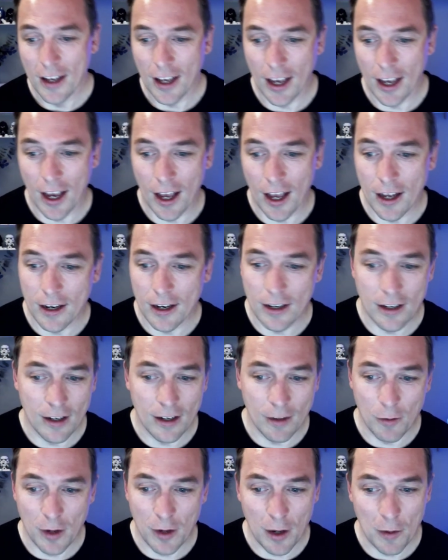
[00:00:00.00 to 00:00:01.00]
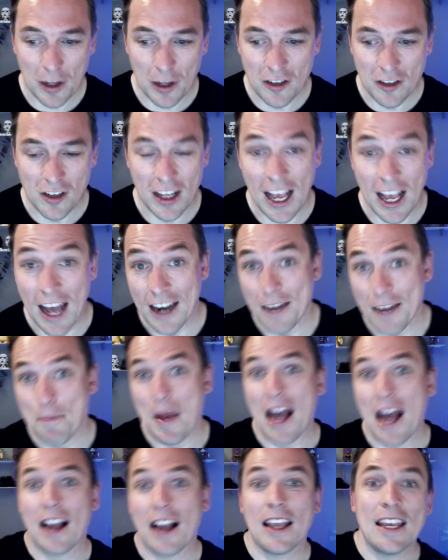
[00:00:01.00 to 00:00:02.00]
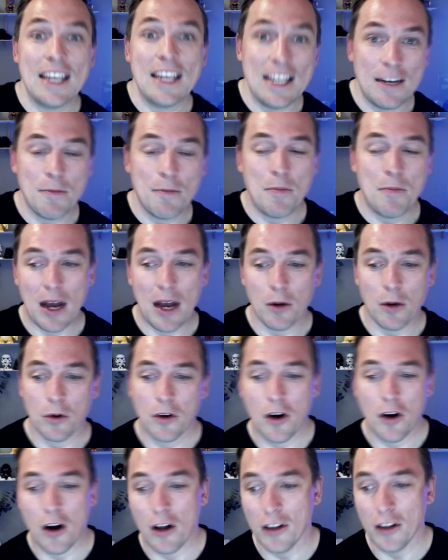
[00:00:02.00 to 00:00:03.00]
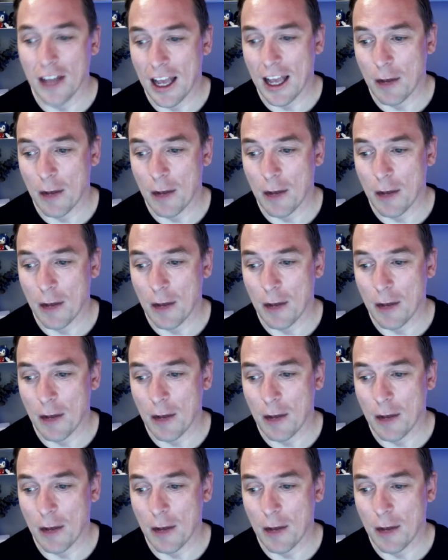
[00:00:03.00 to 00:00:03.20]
And we eventually had a back inbound call,